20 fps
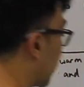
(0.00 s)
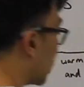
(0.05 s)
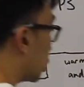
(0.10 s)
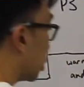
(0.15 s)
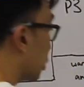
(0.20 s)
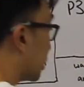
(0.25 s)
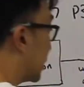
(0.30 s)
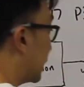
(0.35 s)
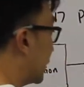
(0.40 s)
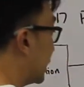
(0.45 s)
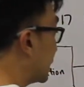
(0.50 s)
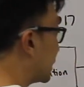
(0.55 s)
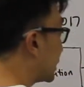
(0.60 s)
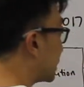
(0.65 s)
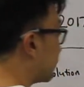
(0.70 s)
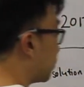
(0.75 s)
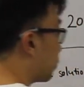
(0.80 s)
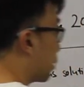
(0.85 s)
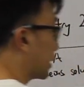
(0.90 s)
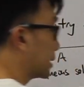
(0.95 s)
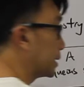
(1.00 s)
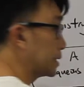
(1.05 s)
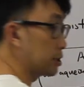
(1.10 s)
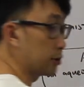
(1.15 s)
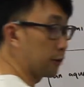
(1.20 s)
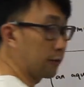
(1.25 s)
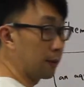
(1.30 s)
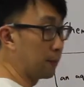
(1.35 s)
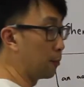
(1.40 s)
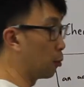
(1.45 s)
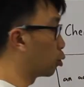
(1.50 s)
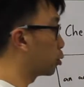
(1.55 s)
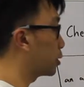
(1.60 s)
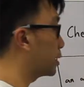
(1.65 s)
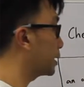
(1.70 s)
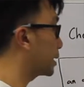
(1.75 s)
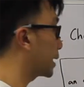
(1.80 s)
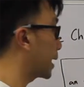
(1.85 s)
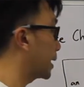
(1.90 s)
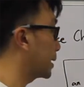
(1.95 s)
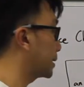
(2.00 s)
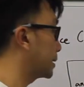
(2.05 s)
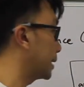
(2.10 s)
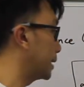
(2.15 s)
So this presence of ammonia gas